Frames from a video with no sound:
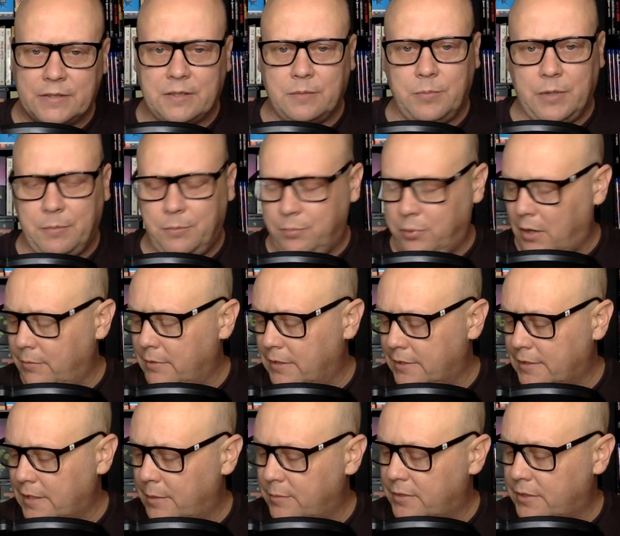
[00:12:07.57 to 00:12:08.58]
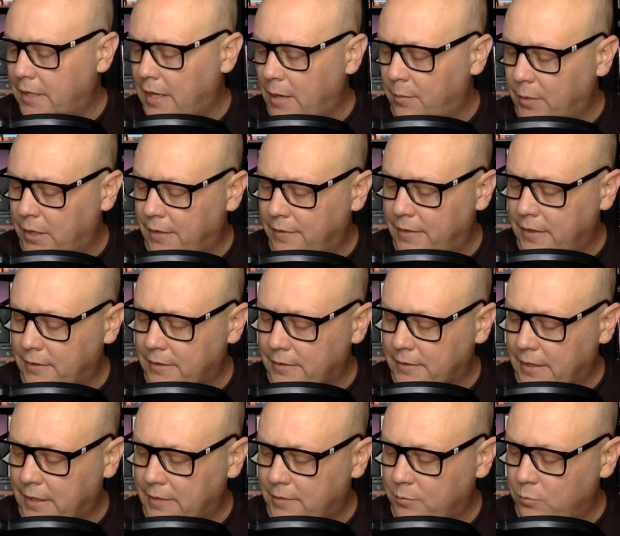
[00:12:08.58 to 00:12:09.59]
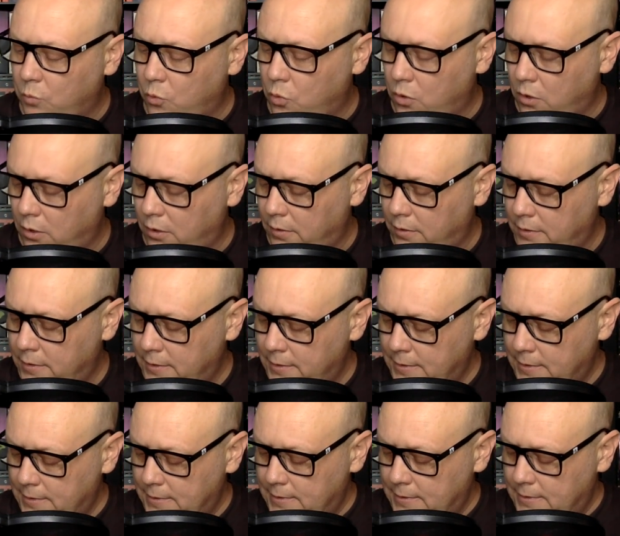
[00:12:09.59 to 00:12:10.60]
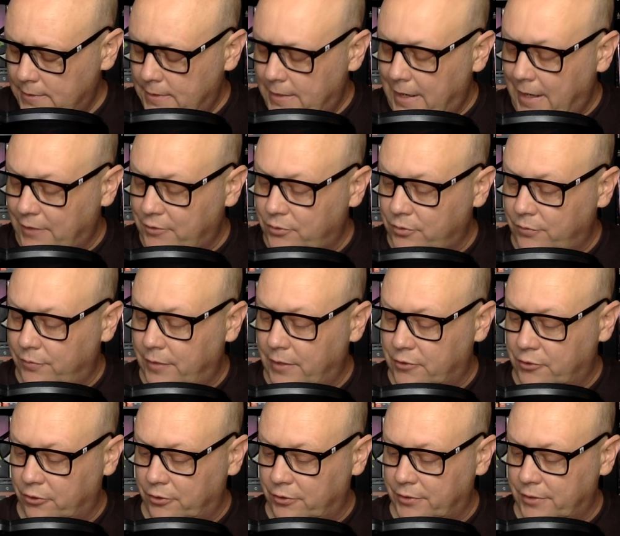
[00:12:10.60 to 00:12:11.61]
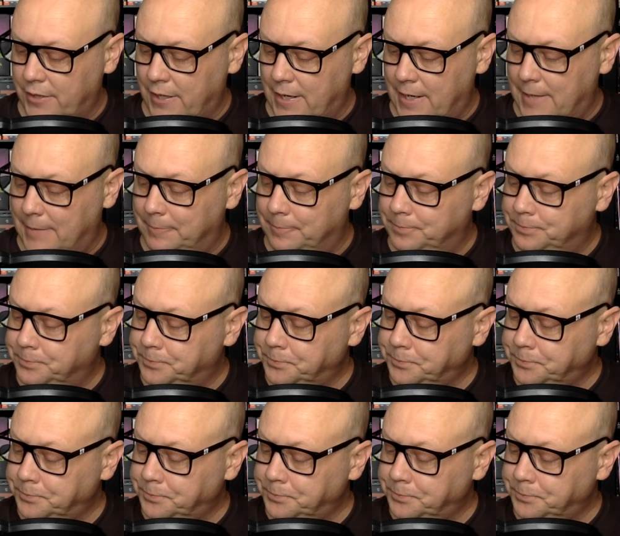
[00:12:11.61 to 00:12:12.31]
this would be probably the same scan, but I think this has more extra features. Um,